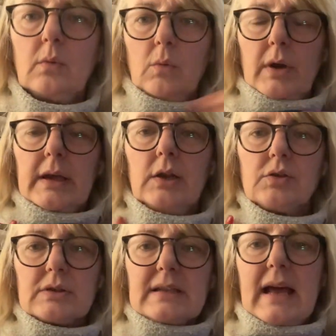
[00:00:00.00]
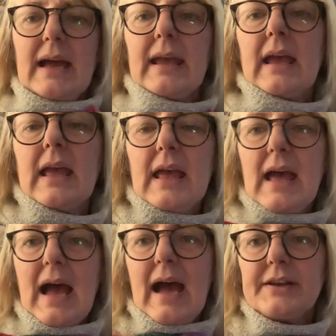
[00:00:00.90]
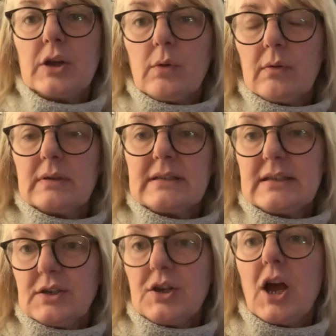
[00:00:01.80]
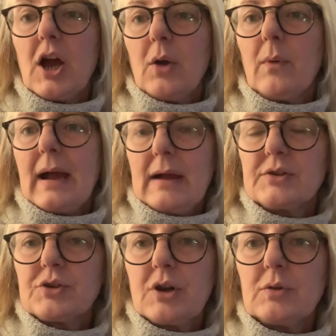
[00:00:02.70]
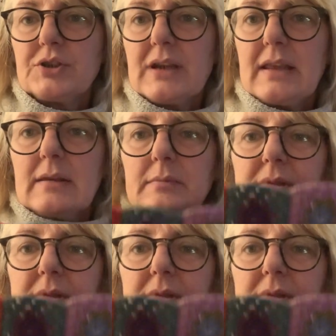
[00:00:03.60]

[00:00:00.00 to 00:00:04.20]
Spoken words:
what it looks like. I didn't know how to crochet them